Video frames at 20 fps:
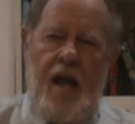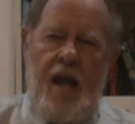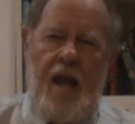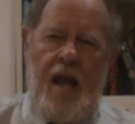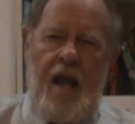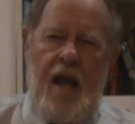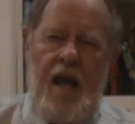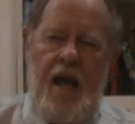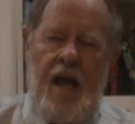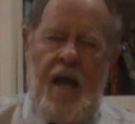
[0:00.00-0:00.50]

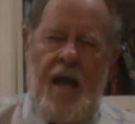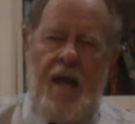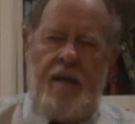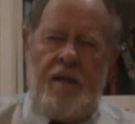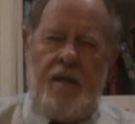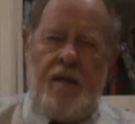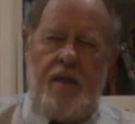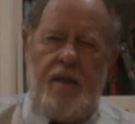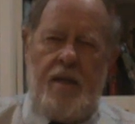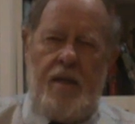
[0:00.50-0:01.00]

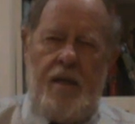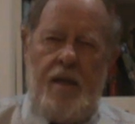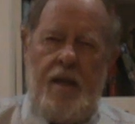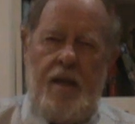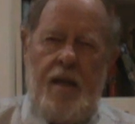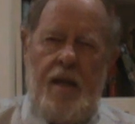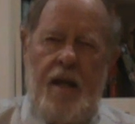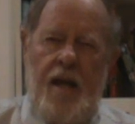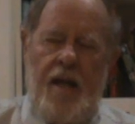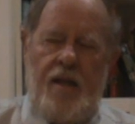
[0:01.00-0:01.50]
And
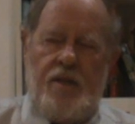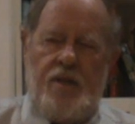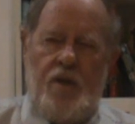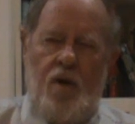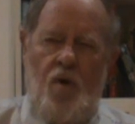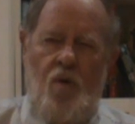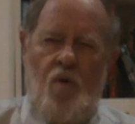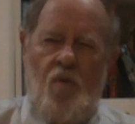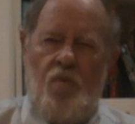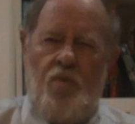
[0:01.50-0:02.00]

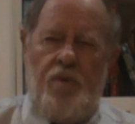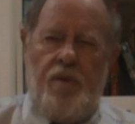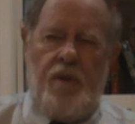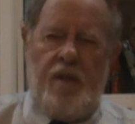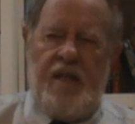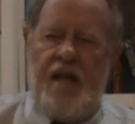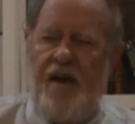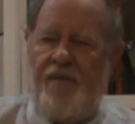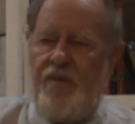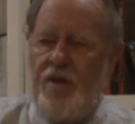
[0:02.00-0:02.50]
so
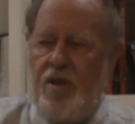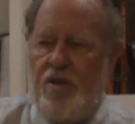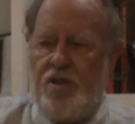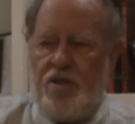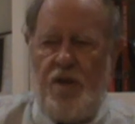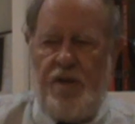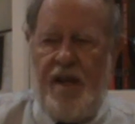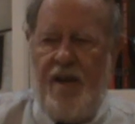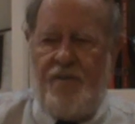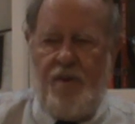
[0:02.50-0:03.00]
governors
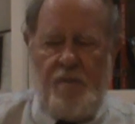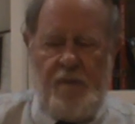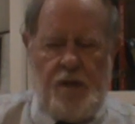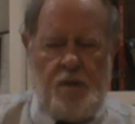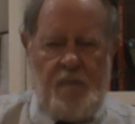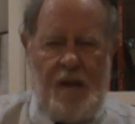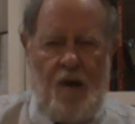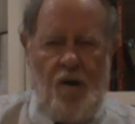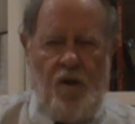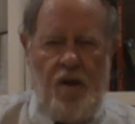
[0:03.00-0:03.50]
don't have very
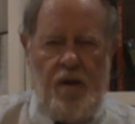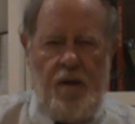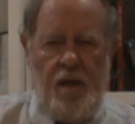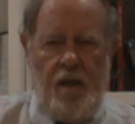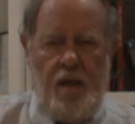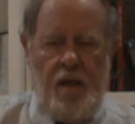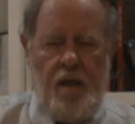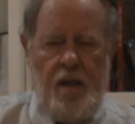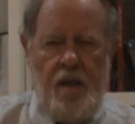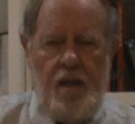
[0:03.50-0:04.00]
much power.
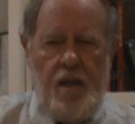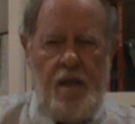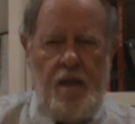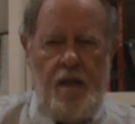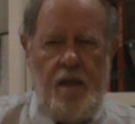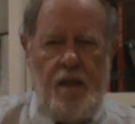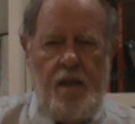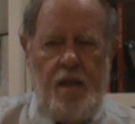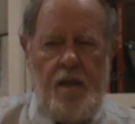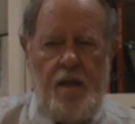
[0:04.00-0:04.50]

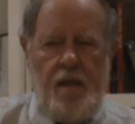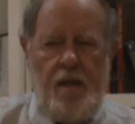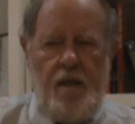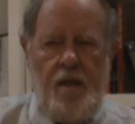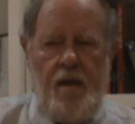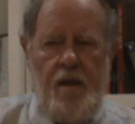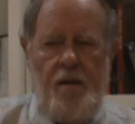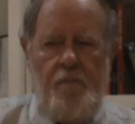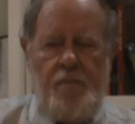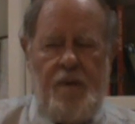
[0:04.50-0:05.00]

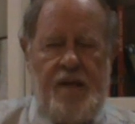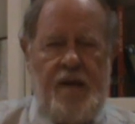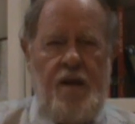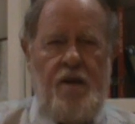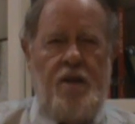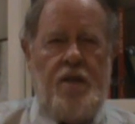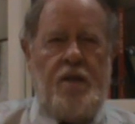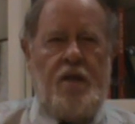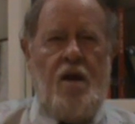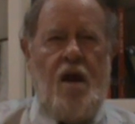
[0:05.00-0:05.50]
But
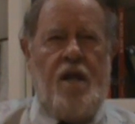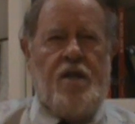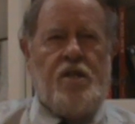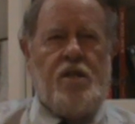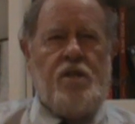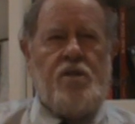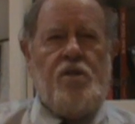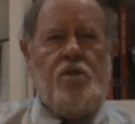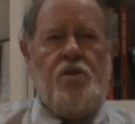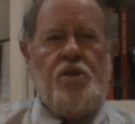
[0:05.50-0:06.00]
under the
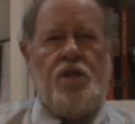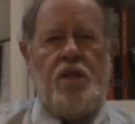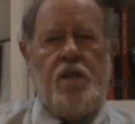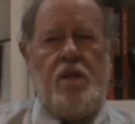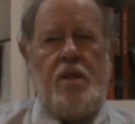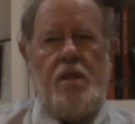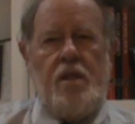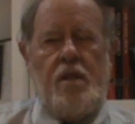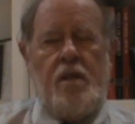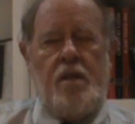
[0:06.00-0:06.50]

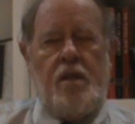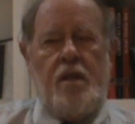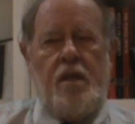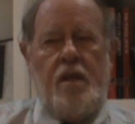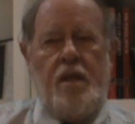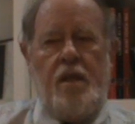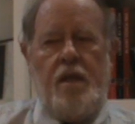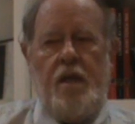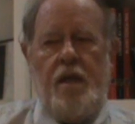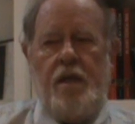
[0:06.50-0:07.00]
Constitution,
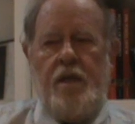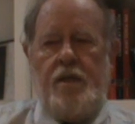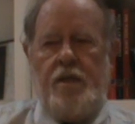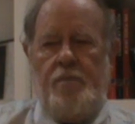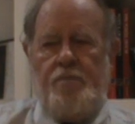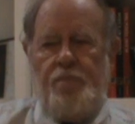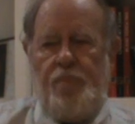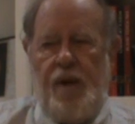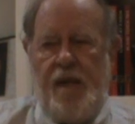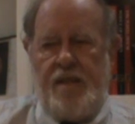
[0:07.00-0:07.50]
the
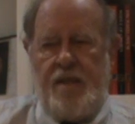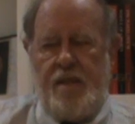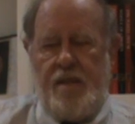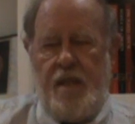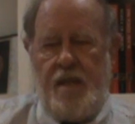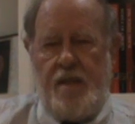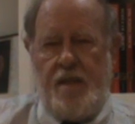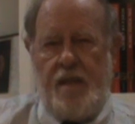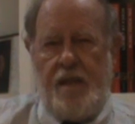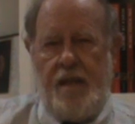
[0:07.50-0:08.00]

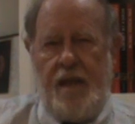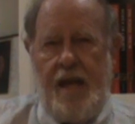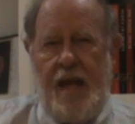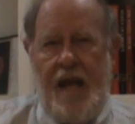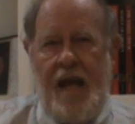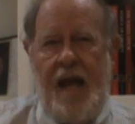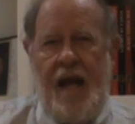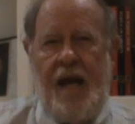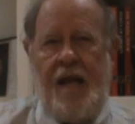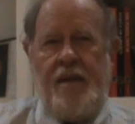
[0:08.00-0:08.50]
president
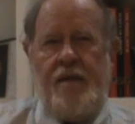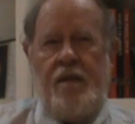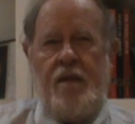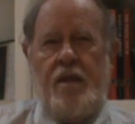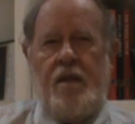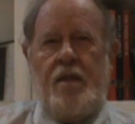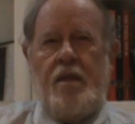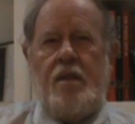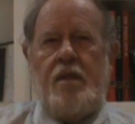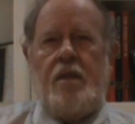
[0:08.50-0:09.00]
had
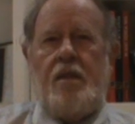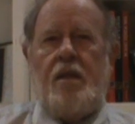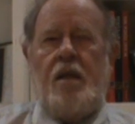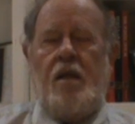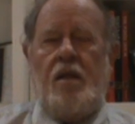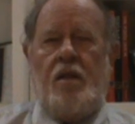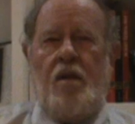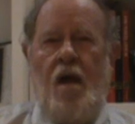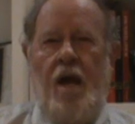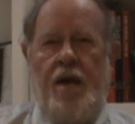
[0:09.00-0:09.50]
a
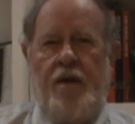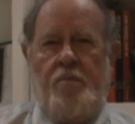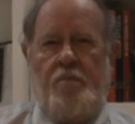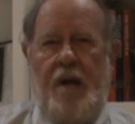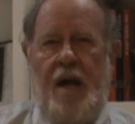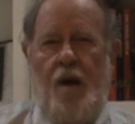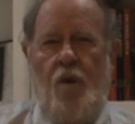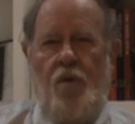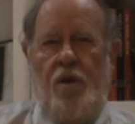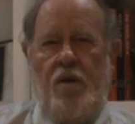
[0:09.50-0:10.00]
lot of
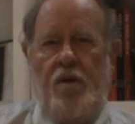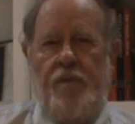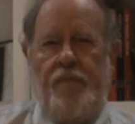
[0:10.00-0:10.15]
power.